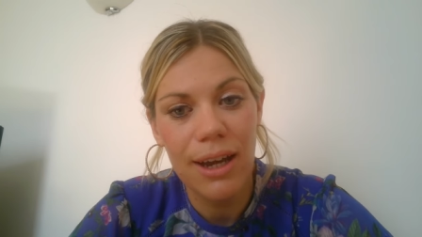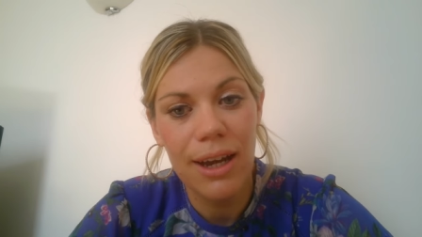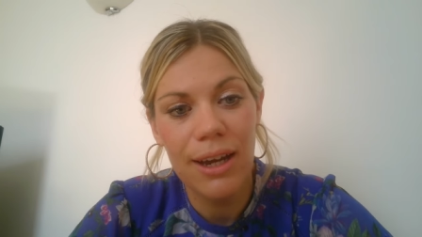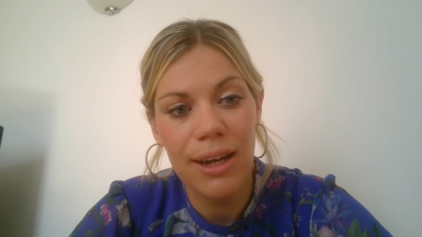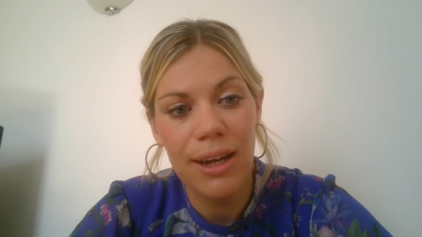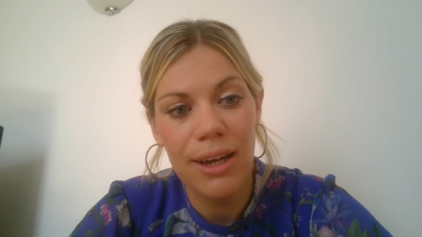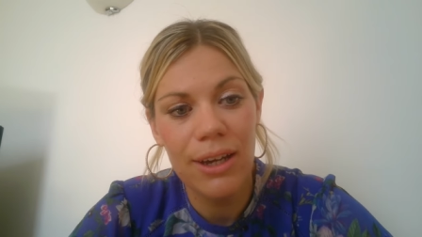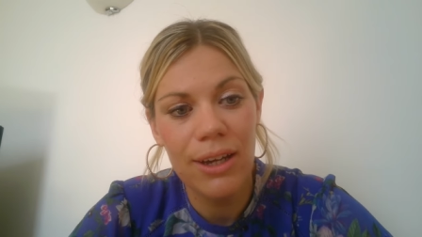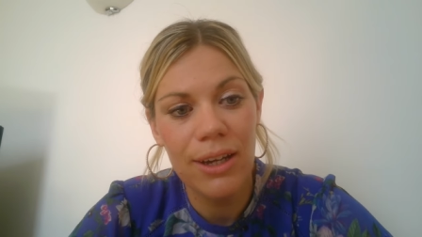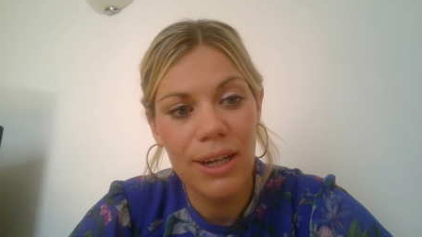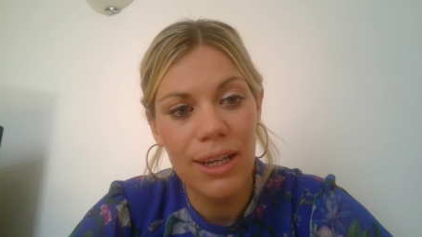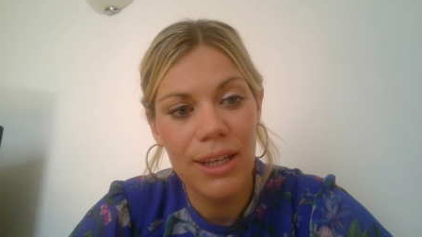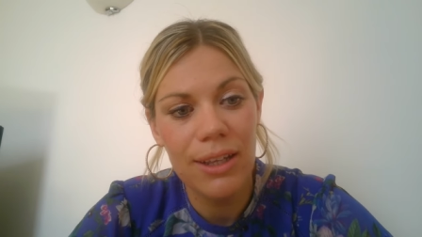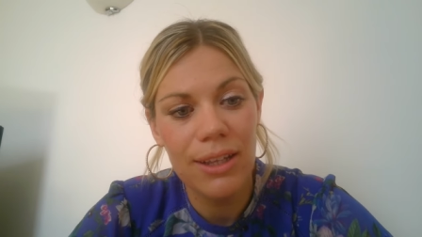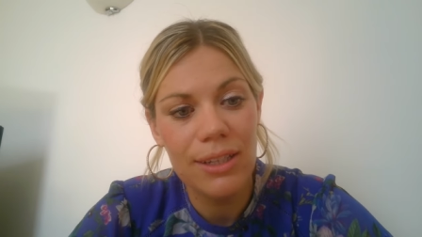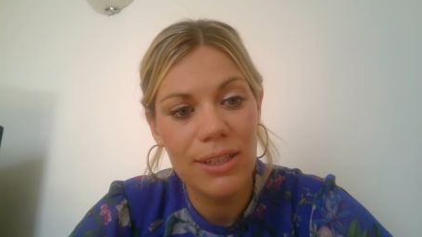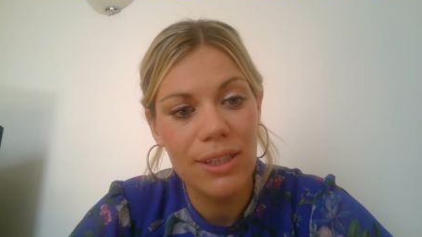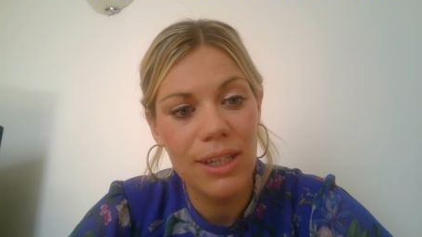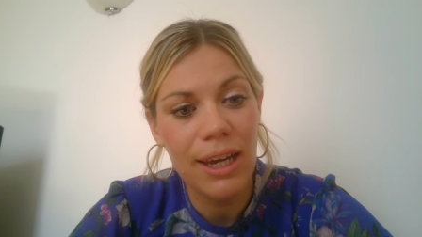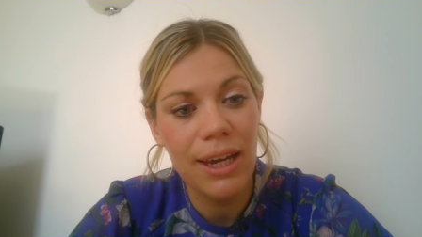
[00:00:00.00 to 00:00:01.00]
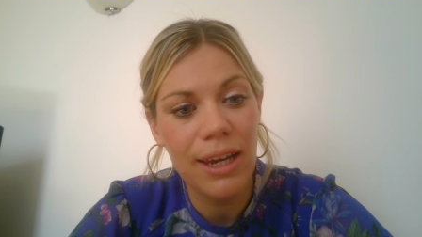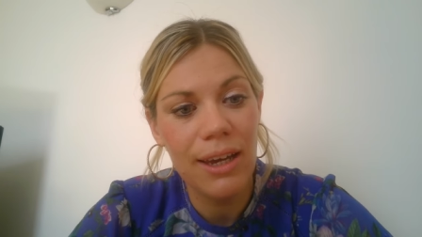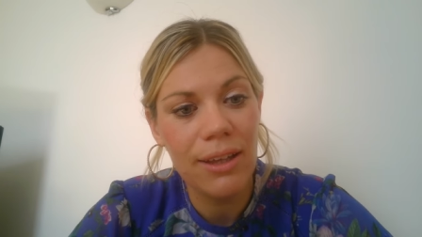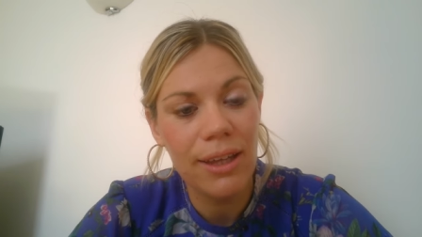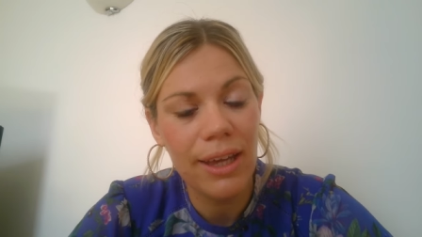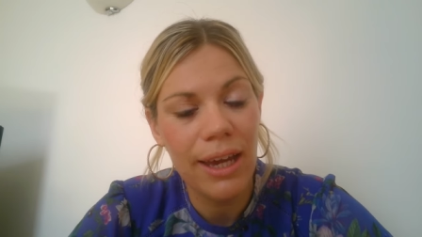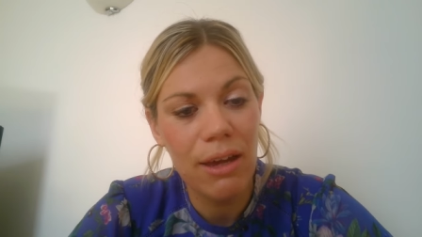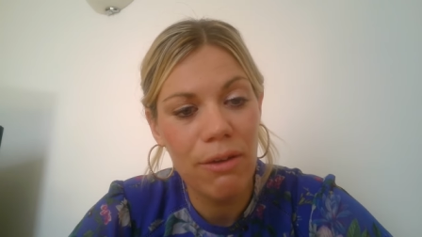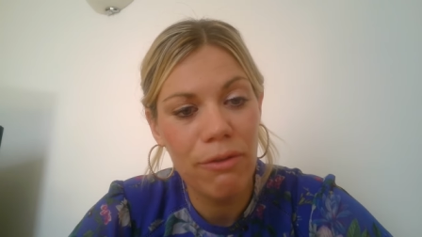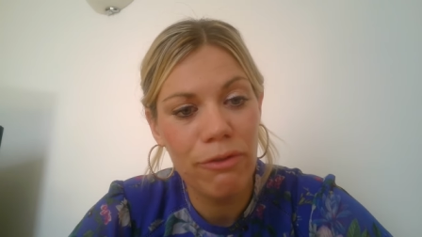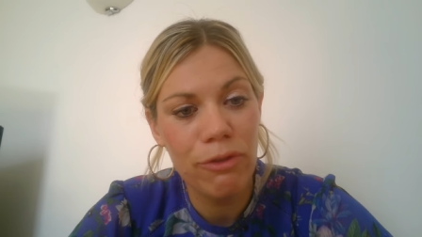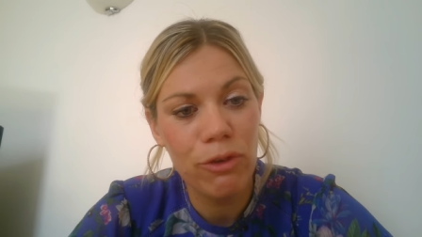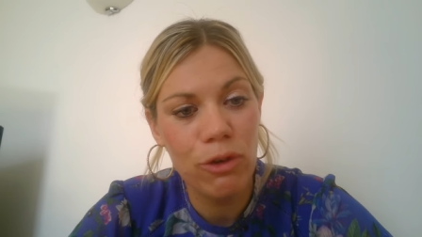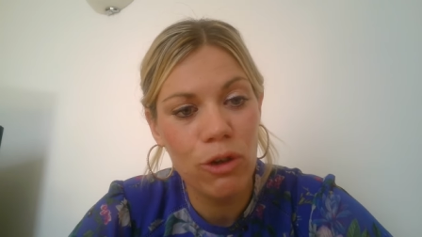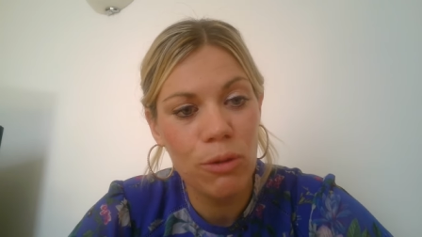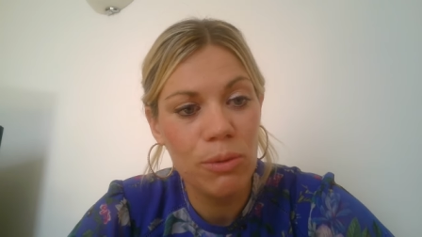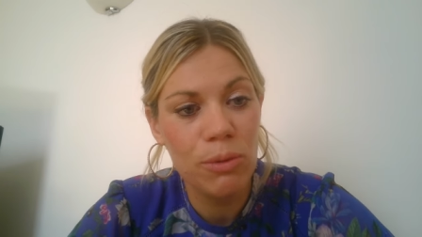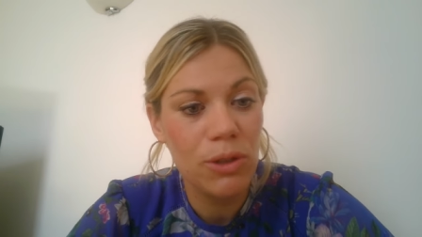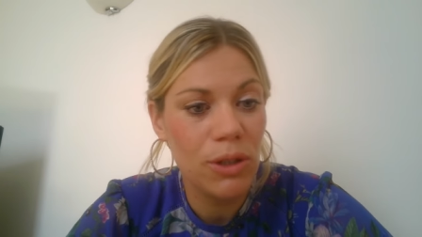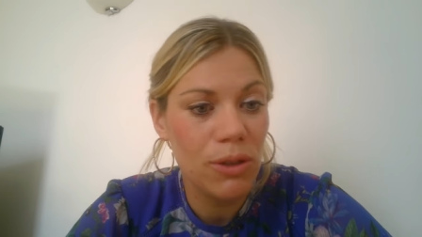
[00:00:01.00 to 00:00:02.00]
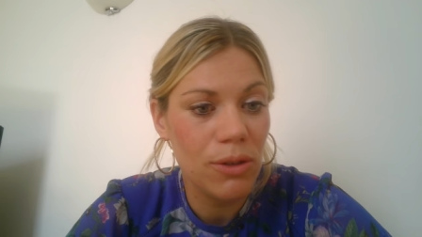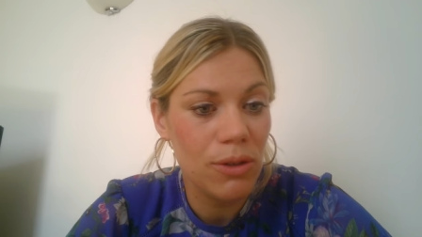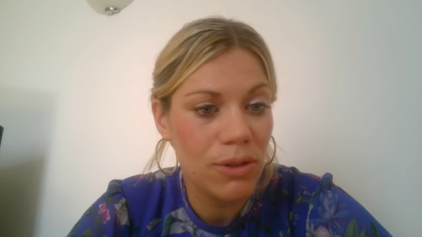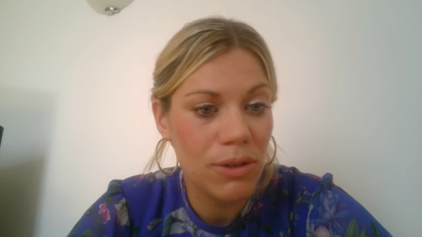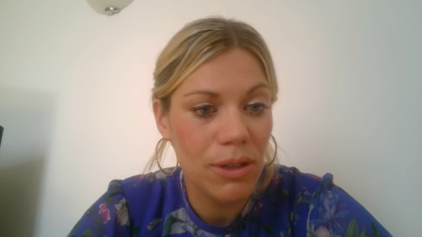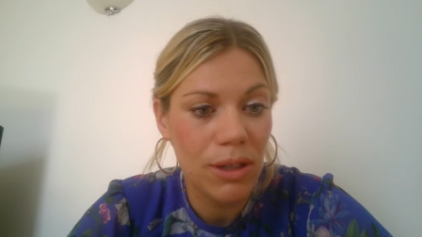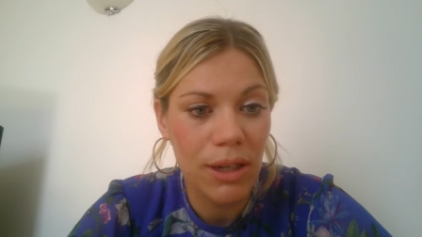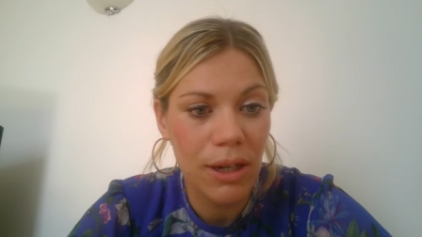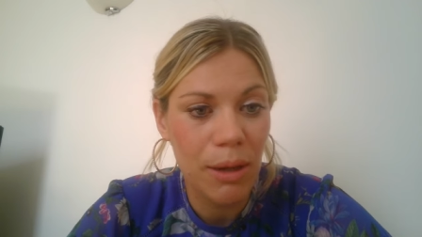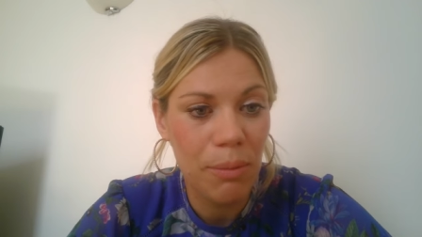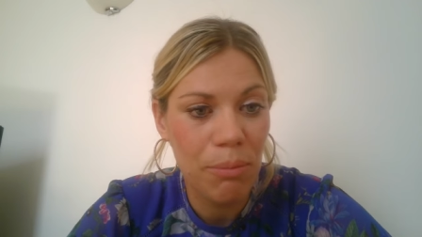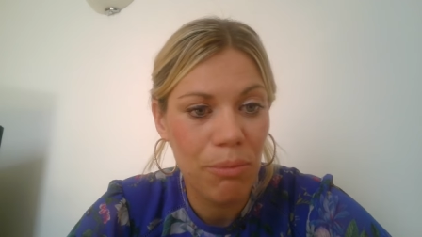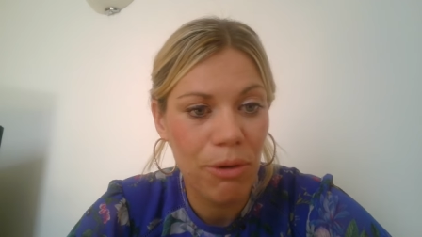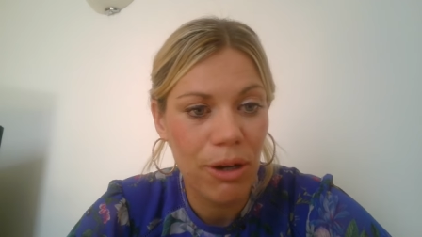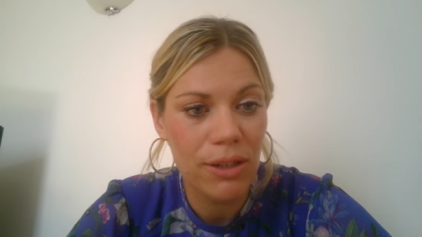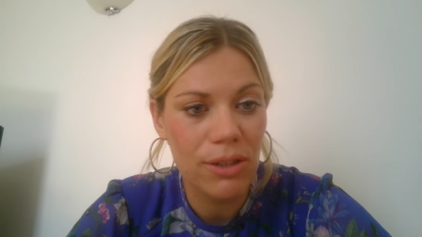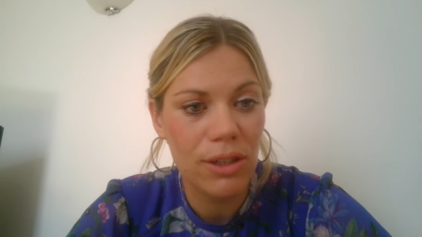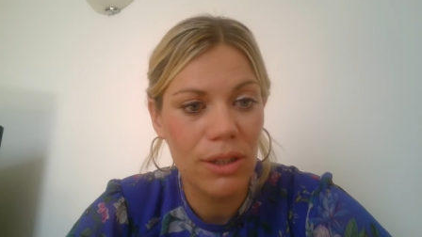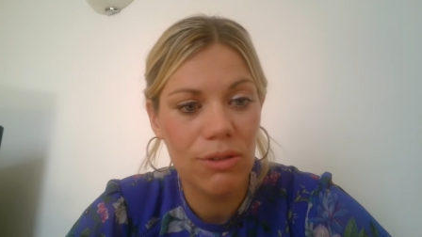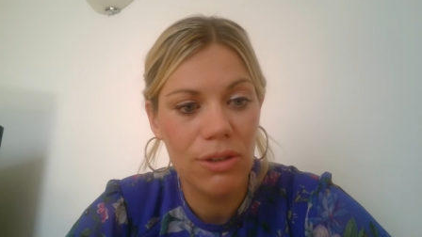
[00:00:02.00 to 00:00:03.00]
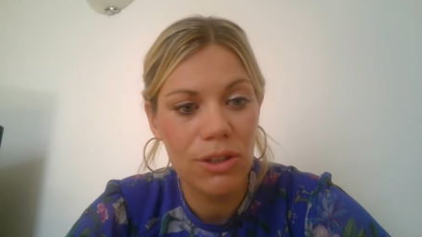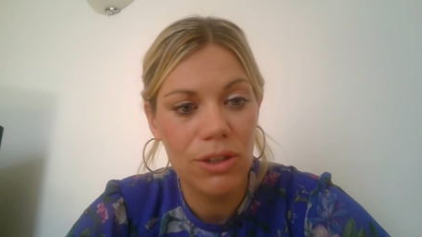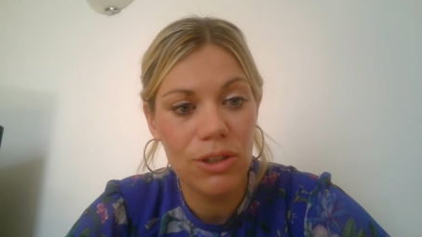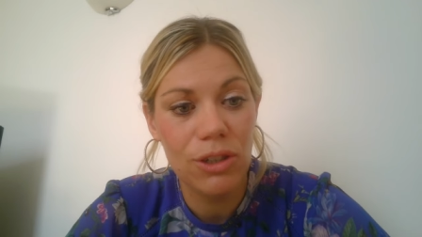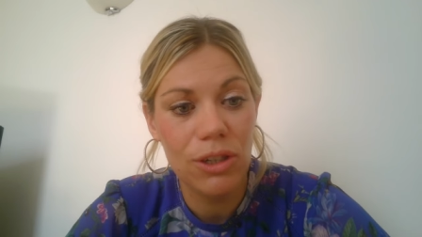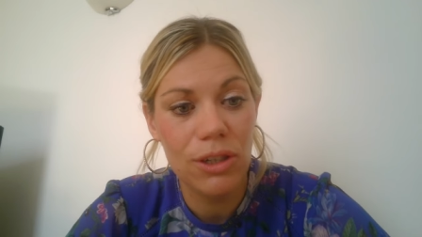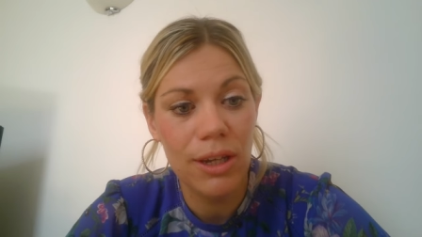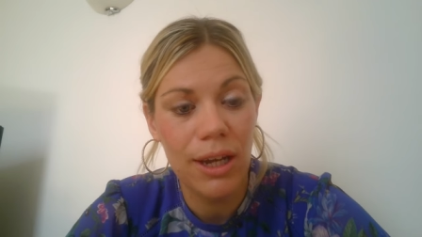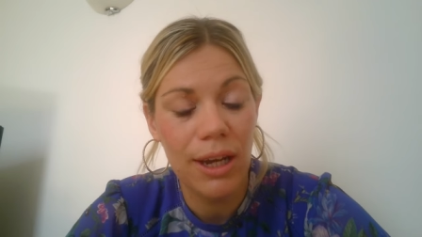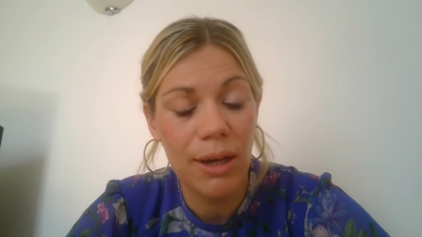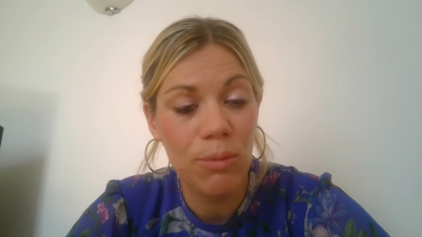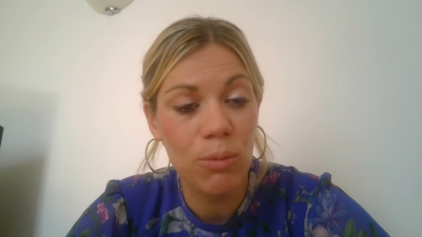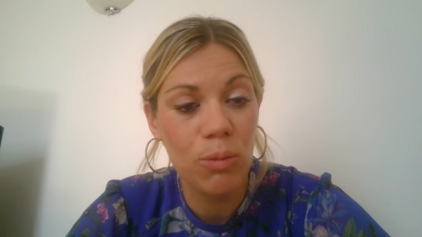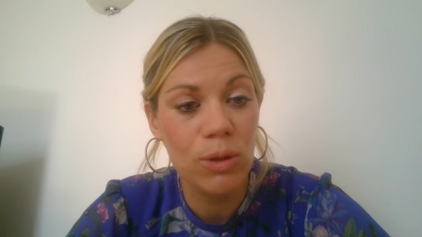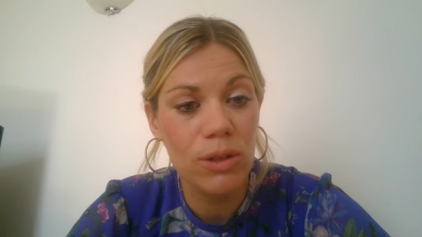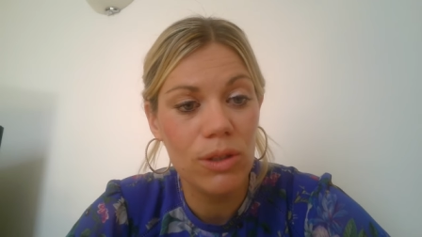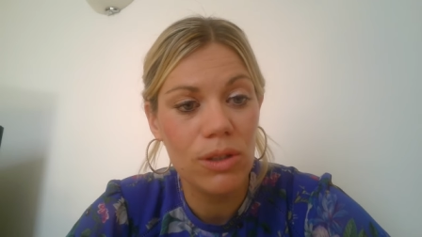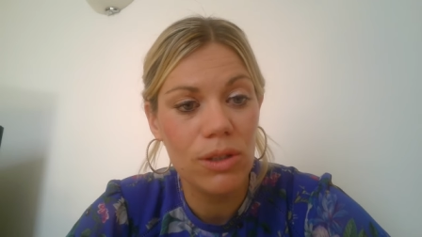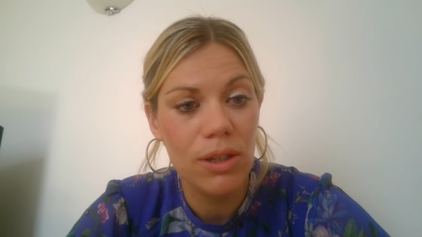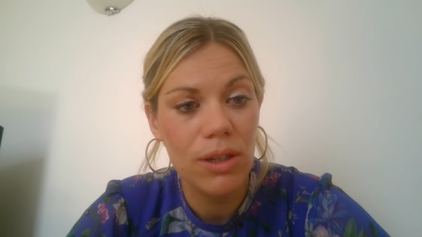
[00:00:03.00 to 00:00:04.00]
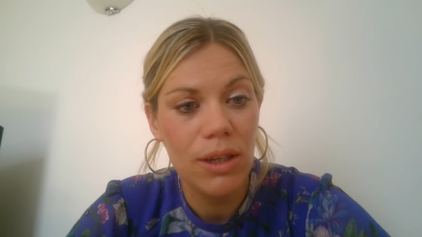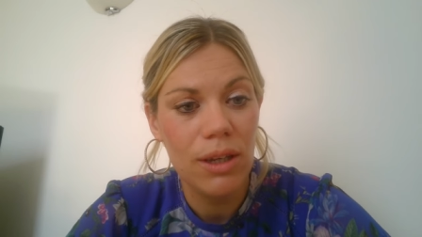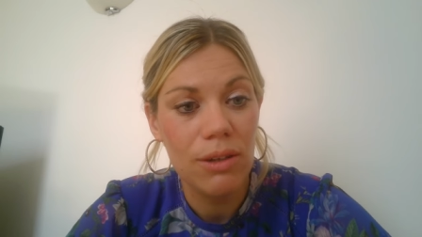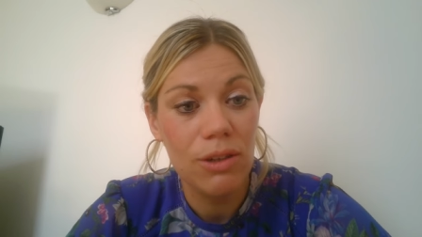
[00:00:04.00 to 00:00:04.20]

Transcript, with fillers: yeah. uh, earlier this year. Kate Forbes, who's, you know, practicing Christian and was